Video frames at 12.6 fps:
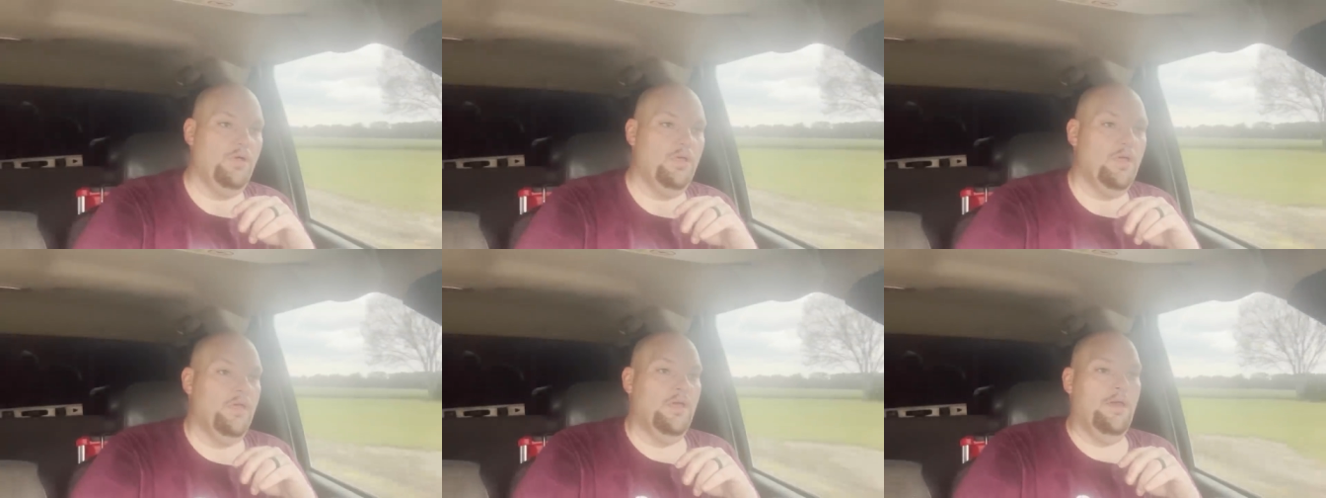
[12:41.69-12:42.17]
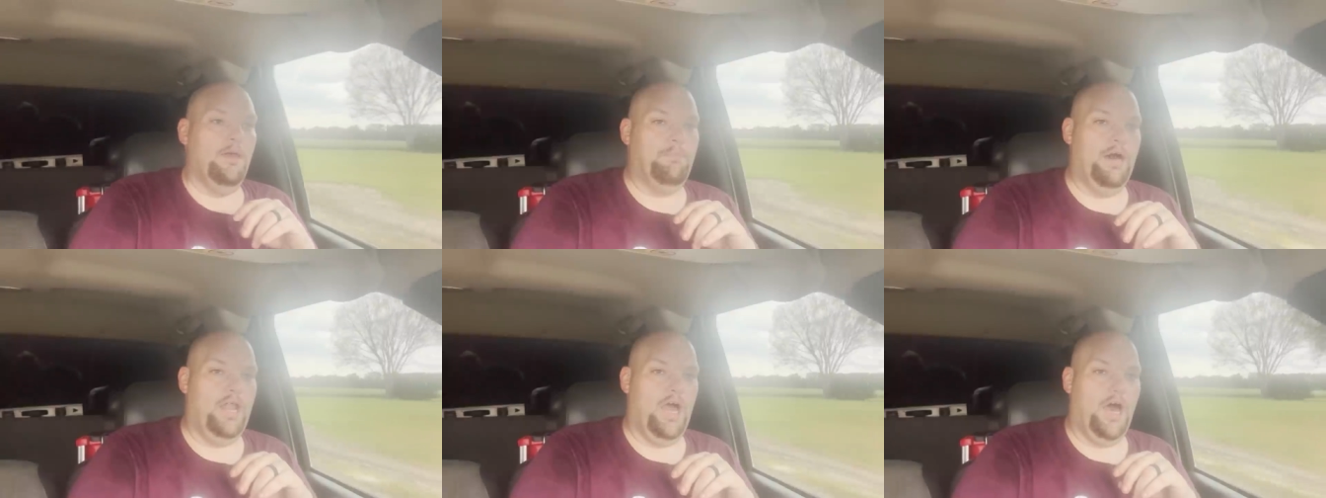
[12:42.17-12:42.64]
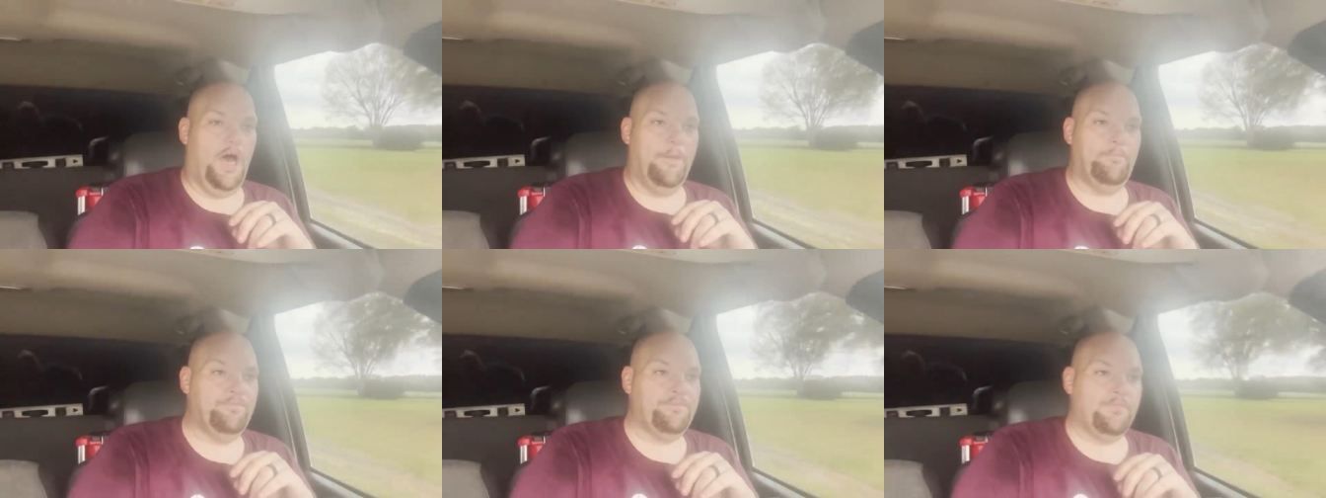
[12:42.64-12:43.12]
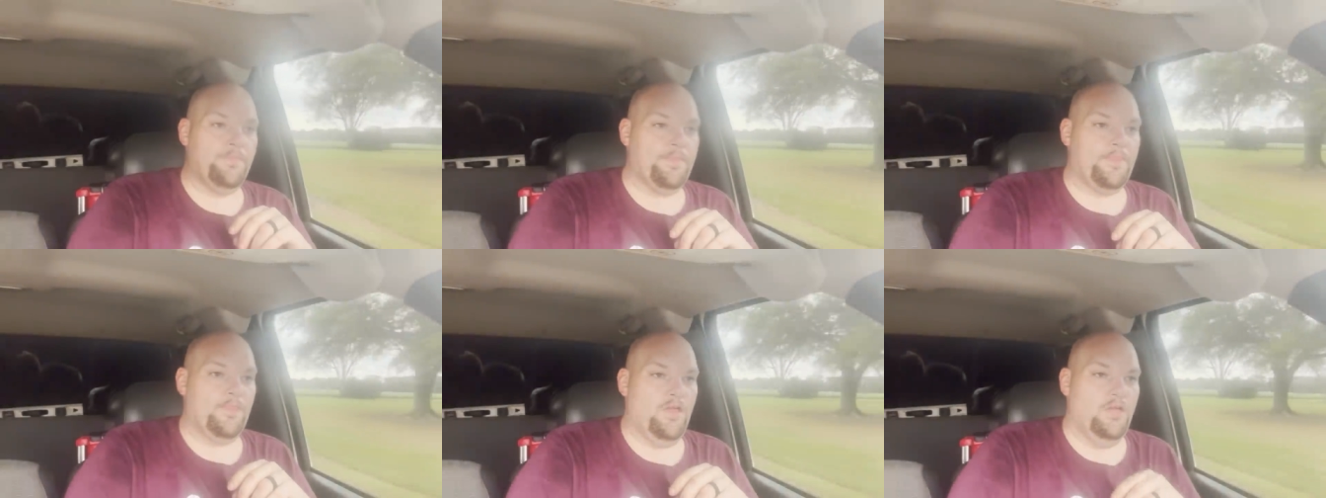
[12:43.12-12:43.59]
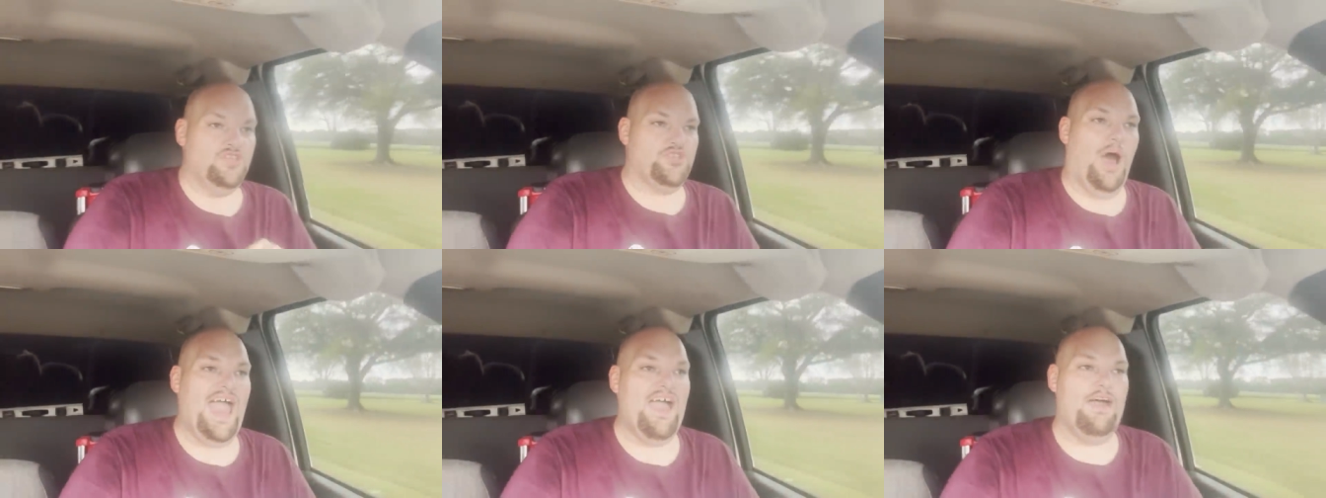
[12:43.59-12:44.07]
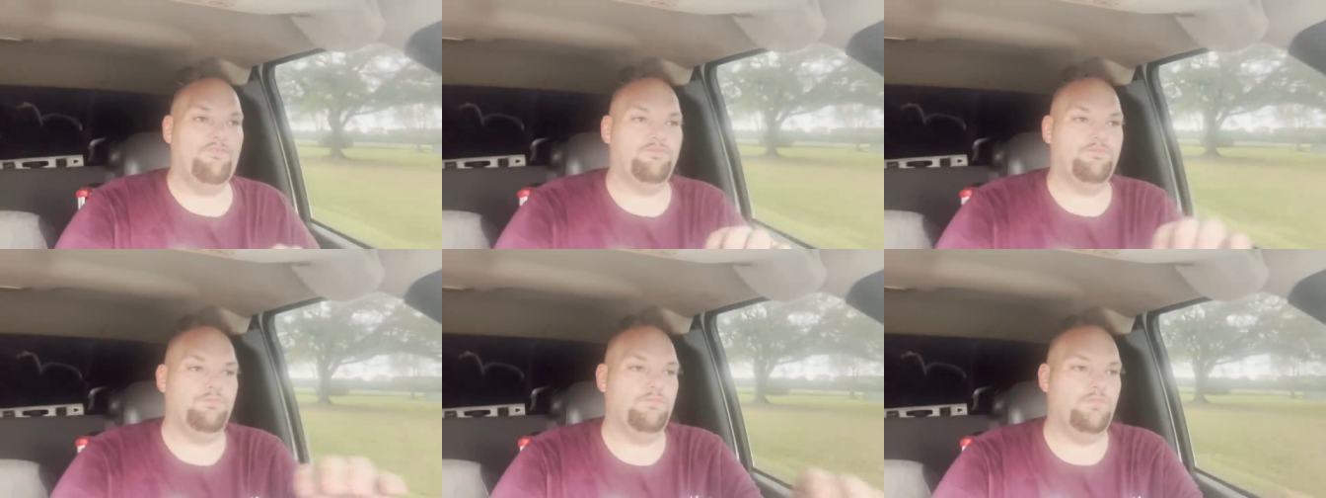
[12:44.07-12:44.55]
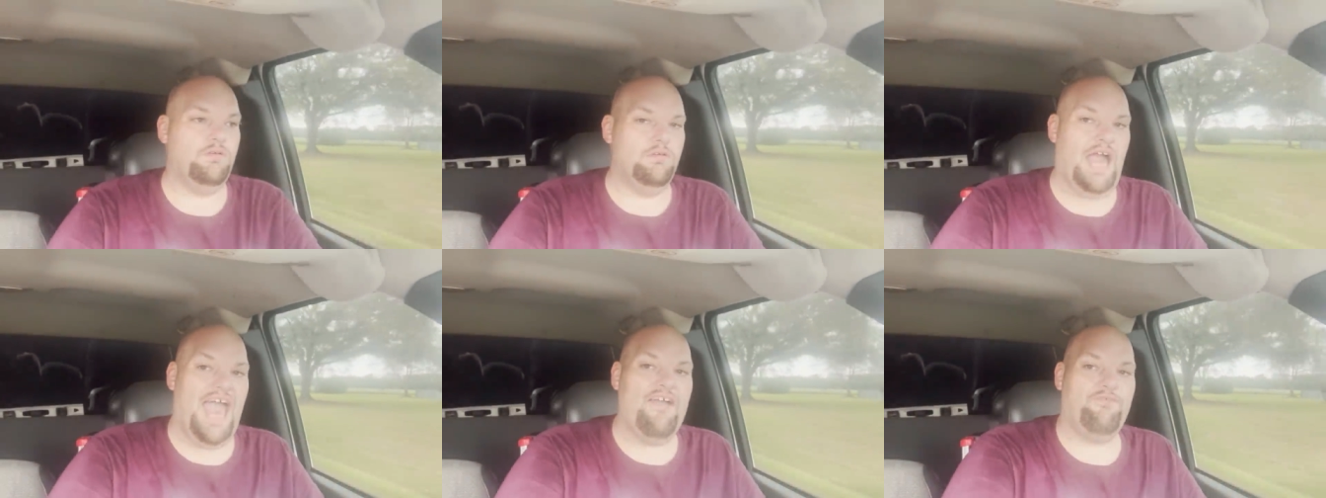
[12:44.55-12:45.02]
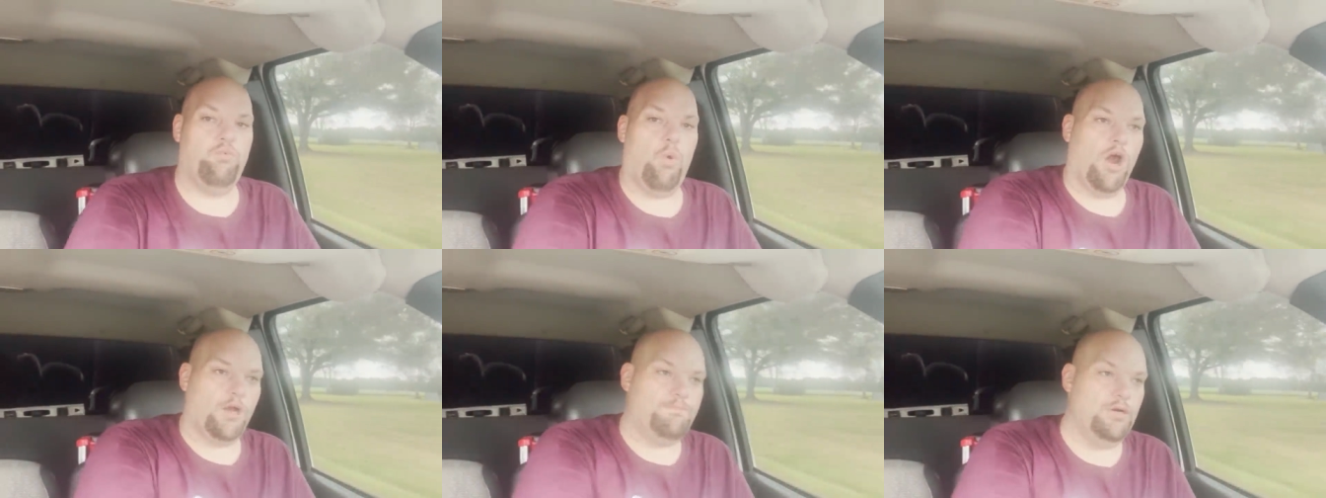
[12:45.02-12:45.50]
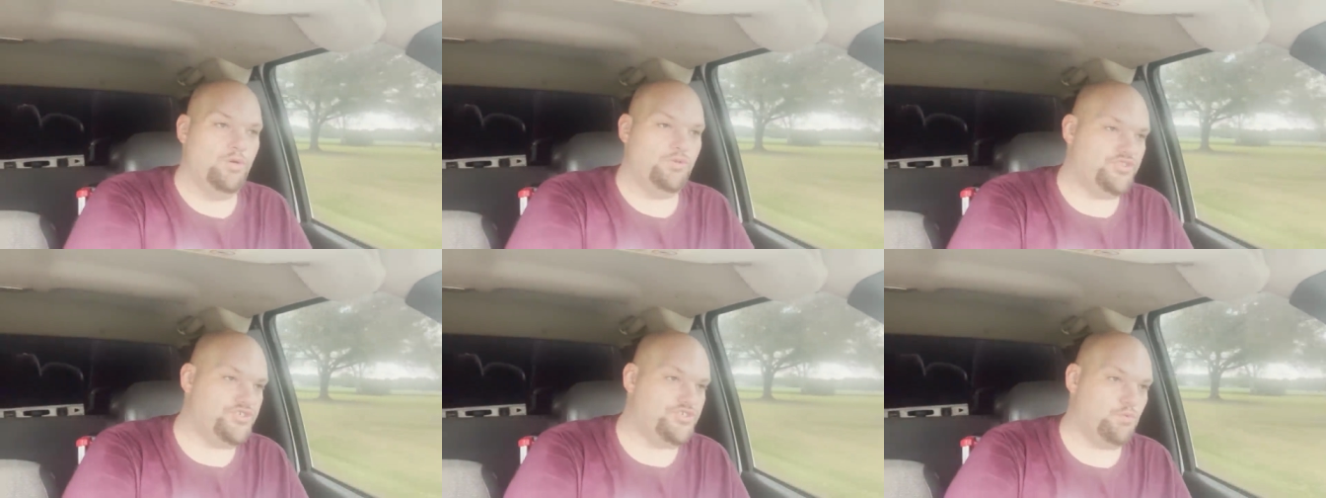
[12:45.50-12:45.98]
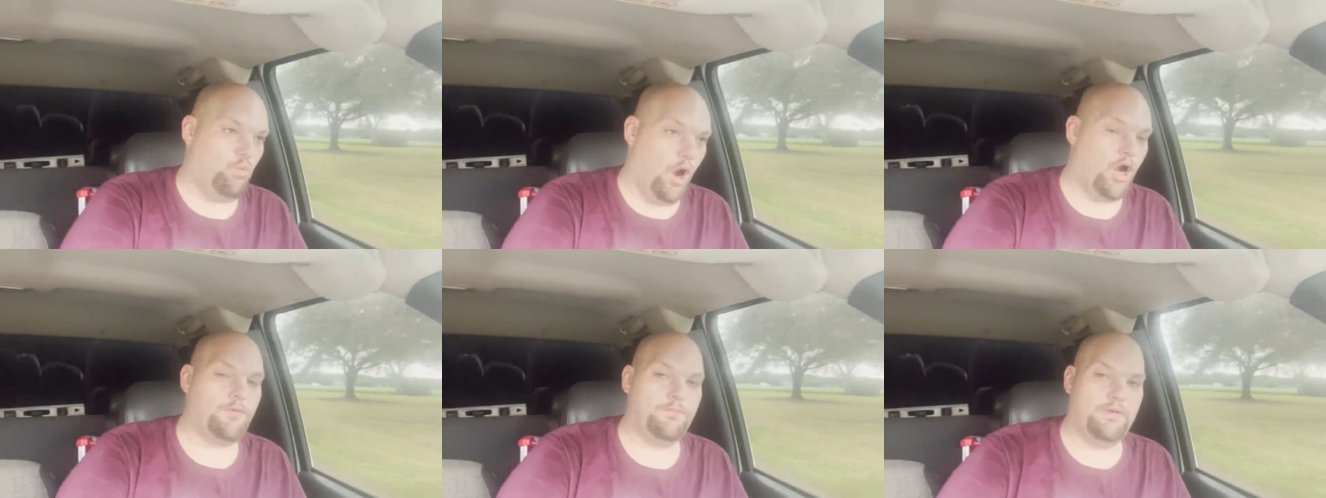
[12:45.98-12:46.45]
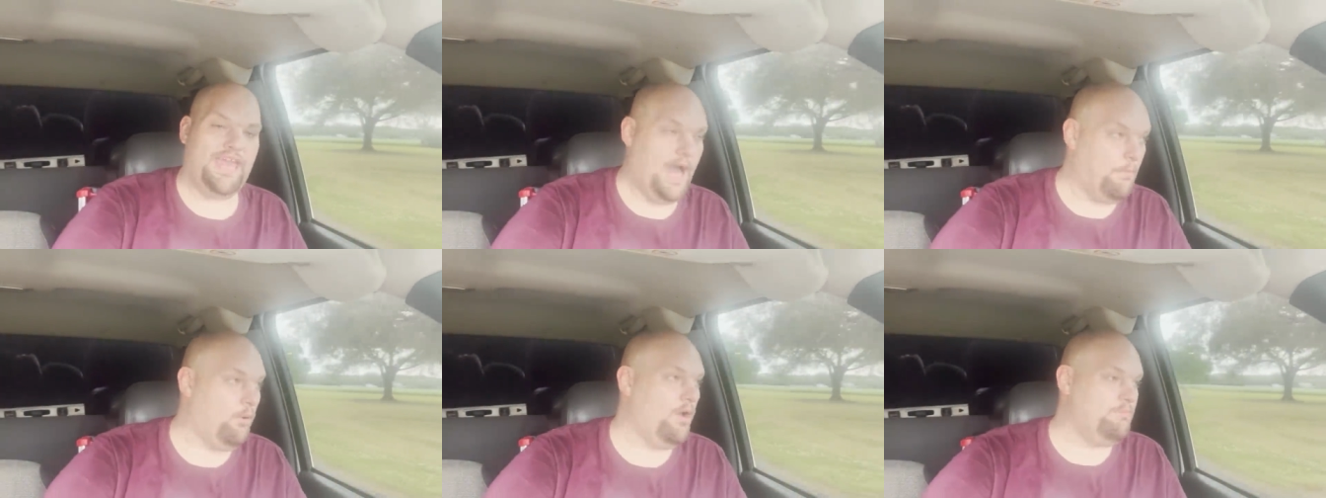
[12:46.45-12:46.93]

But um, so I have I have work boots, work cowboy